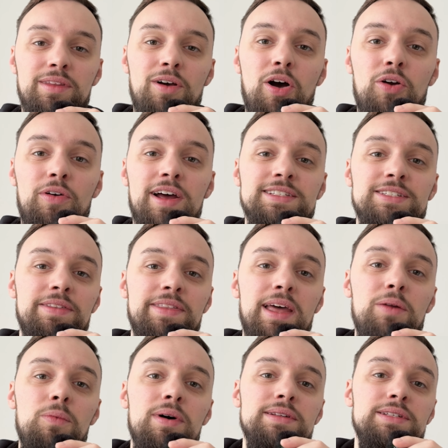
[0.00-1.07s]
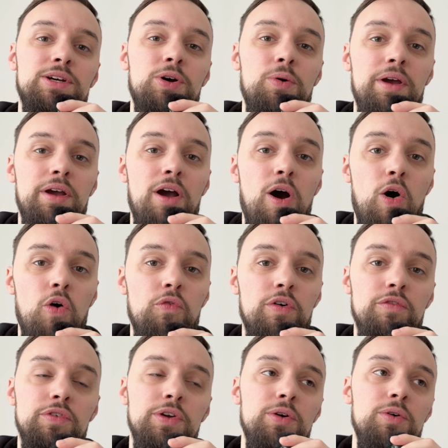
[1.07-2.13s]
Alright, so that was a quick
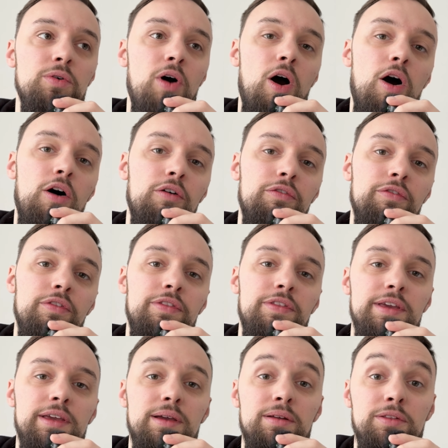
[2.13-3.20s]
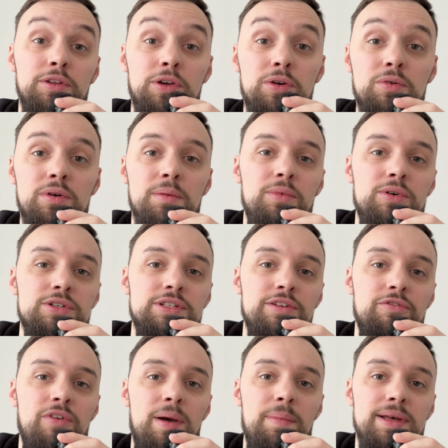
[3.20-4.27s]
overview of the new
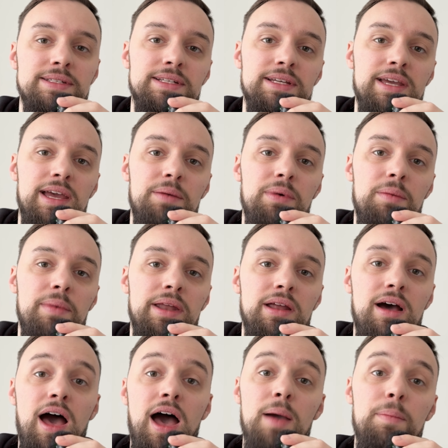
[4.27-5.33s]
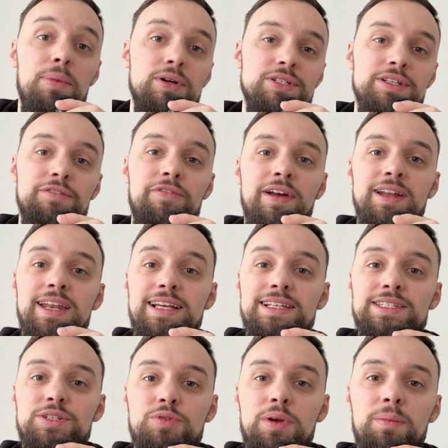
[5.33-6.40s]
Immersive Web SDK by Meta. I personally find it
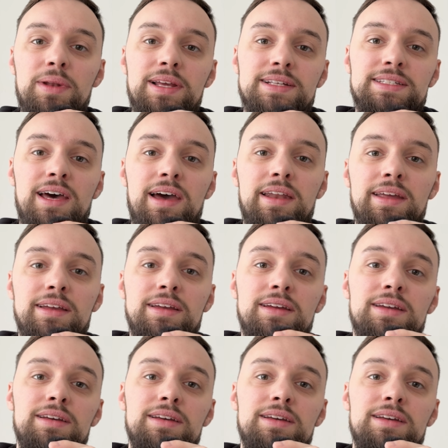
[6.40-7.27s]
extremely exciting.